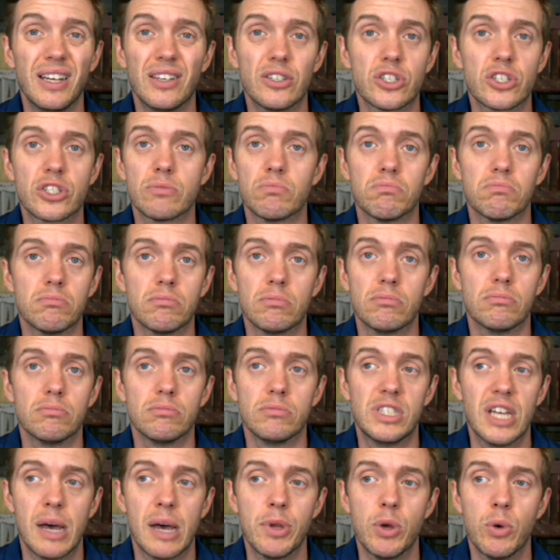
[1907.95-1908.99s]
is
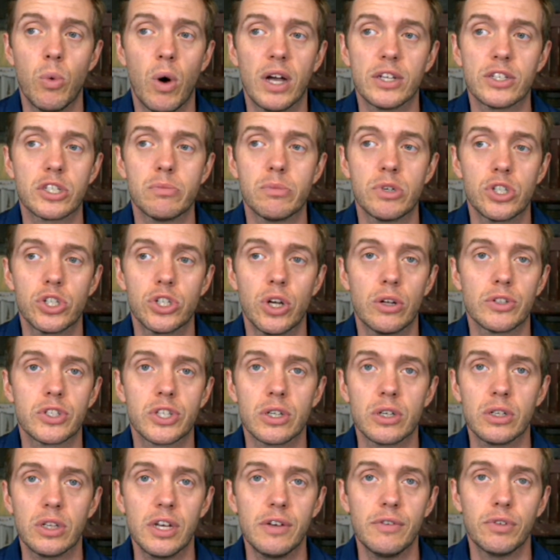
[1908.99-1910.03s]
Debbie Wasserman
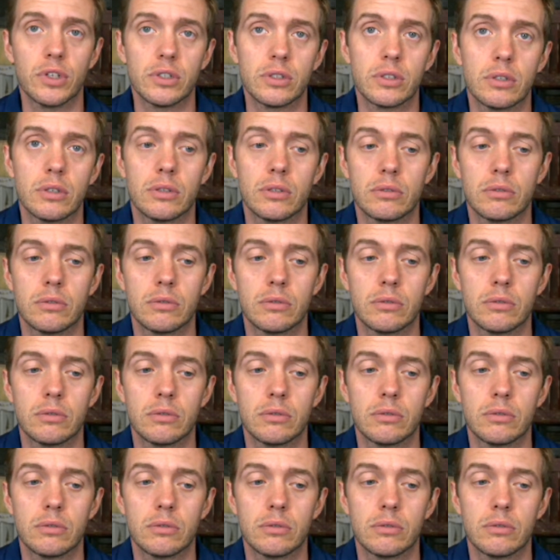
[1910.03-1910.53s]
Schultz in Cleveland.